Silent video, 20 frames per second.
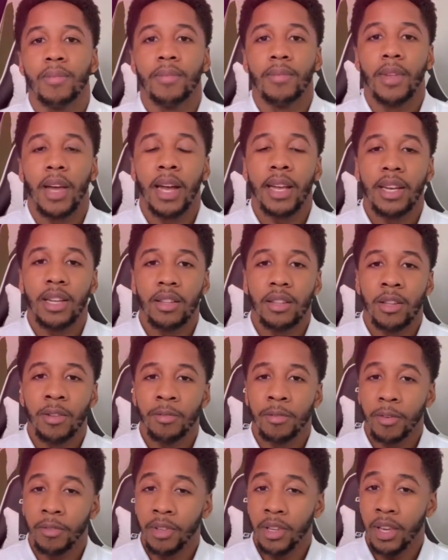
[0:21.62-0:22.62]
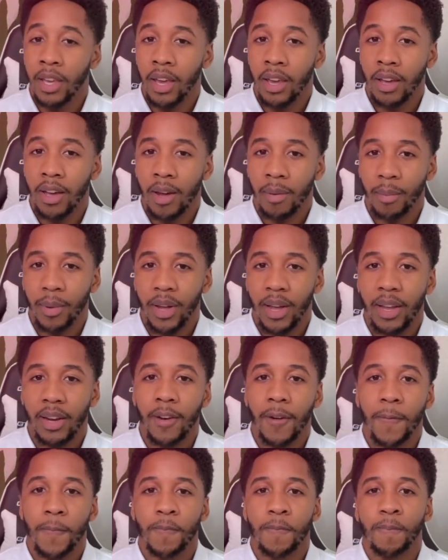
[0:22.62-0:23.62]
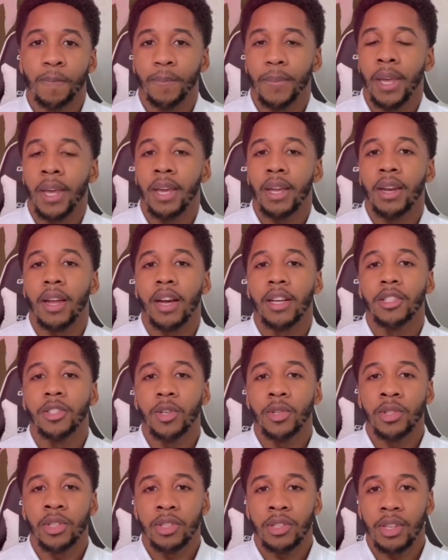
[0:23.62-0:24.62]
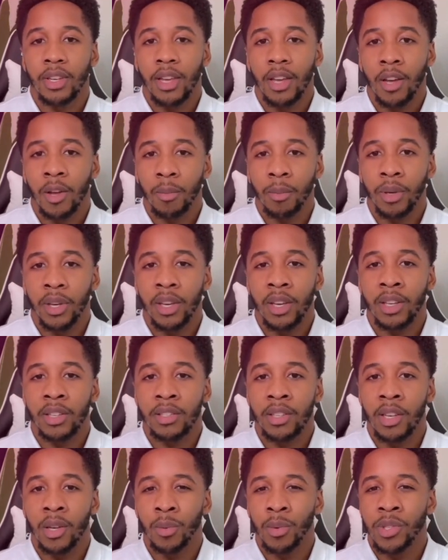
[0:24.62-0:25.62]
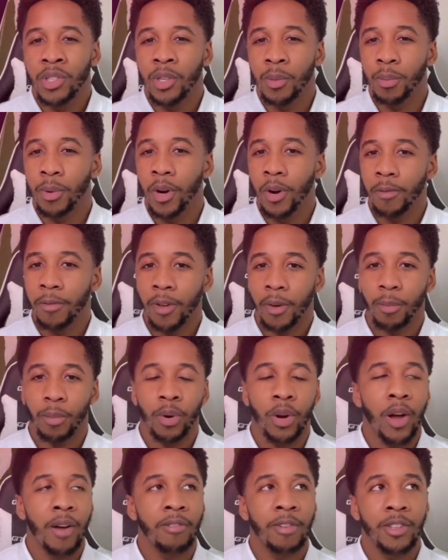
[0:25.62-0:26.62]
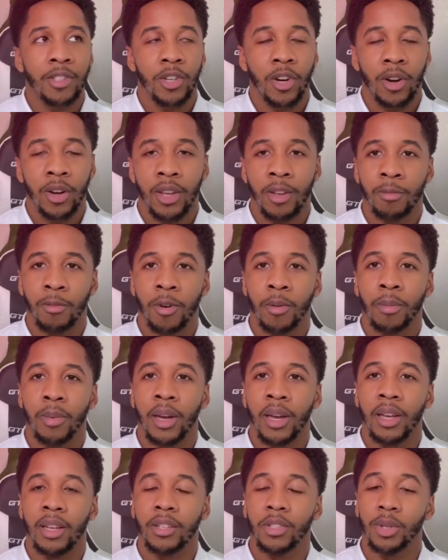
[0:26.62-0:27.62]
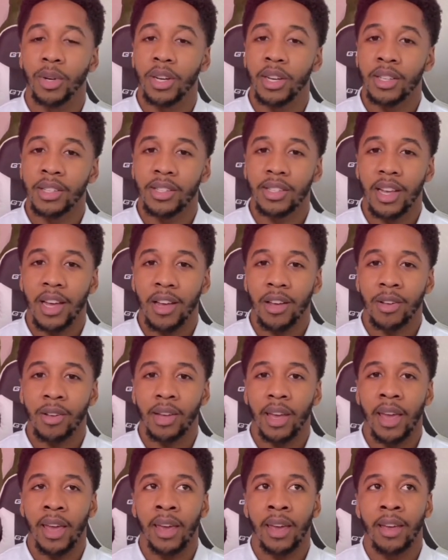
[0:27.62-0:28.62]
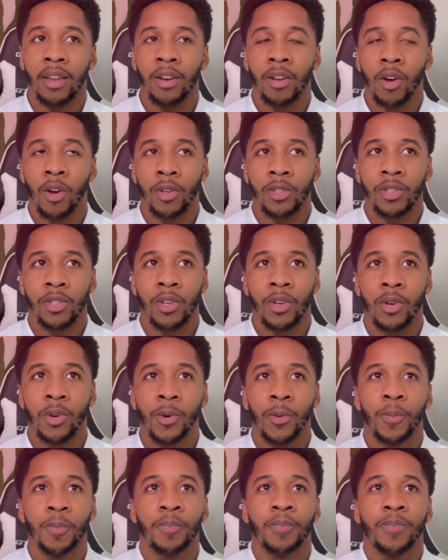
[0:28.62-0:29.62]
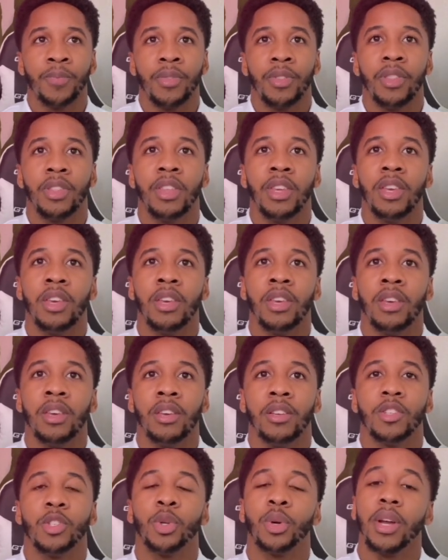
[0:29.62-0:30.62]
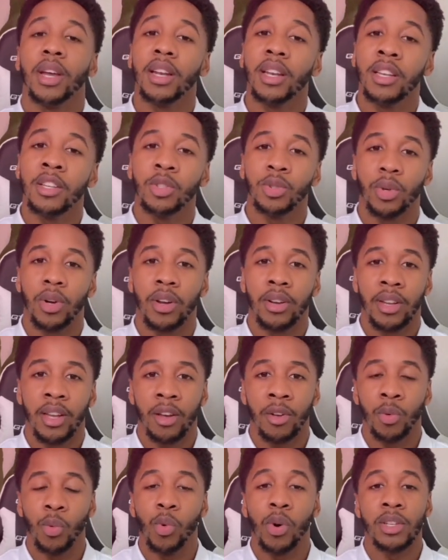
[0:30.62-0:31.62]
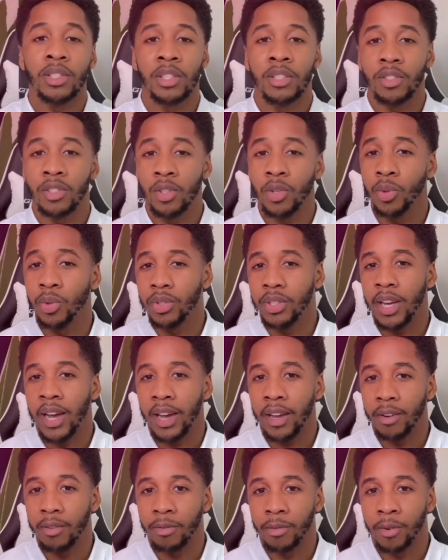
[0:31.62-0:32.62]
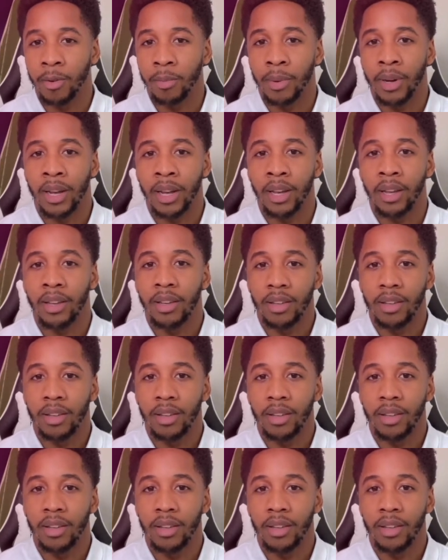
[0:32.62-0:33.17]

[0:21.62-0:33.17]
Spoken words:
I did the 50K combine and I chose this account because it was the perfect profit target for my trading style, and also the trailing drawdown wasn't too tight for my